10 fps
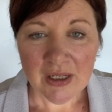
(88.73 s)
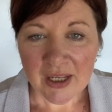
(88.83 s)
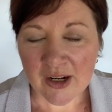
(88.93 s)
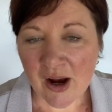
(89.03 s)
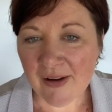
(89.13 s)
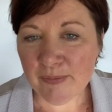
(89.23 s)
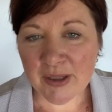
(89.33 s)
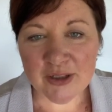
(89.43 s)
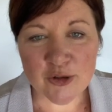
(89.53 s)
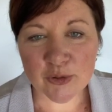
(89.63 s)
And I've
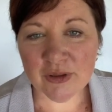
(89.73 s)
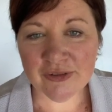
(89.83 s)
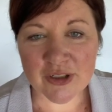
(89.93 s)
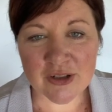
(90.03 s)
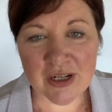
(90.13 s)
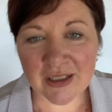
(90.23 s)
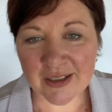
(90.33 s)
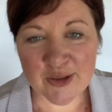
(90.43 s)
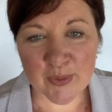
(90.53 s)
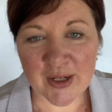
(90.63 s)
been a doula for
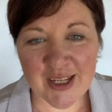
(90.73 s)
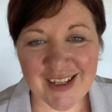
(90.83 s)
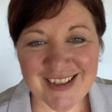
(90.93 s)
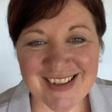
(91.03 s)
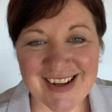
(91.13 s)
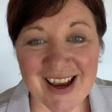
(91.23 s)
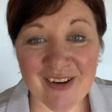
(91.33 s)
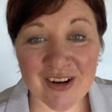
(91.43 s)
nearly 20 years now,